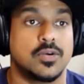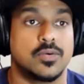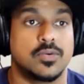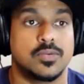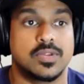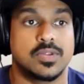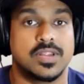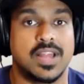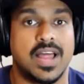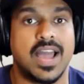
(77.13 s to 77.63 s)

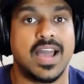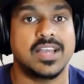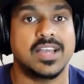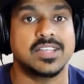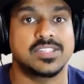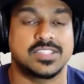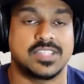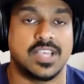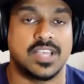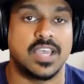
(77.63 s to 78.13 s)

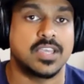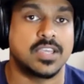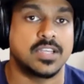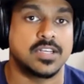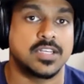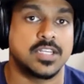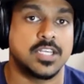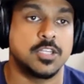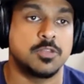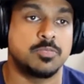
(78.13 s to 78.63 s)
last
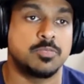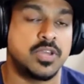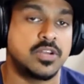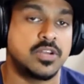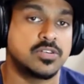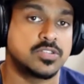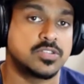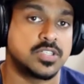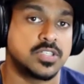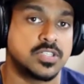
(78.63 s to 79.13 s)
second. Keith
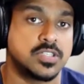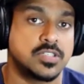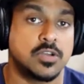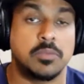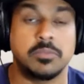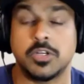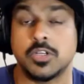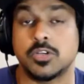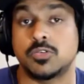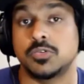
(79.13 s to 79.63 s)
Peterson,
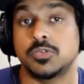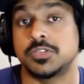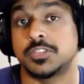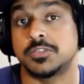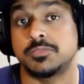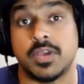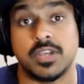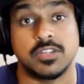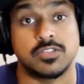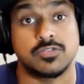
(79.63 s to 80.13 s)
Dominic
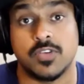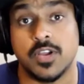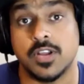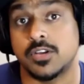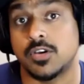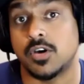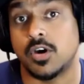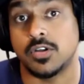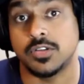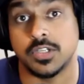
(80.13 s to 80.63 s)
Cruz's best
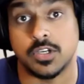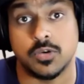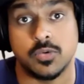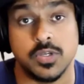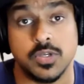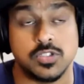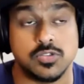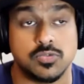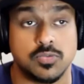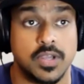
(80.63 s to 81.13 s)
friend, called it
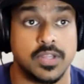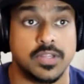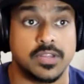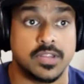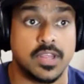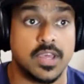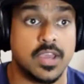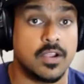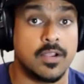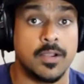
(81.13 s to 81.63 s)
quits right
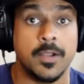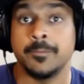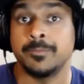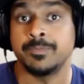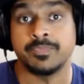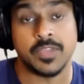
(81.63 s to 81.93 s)
there,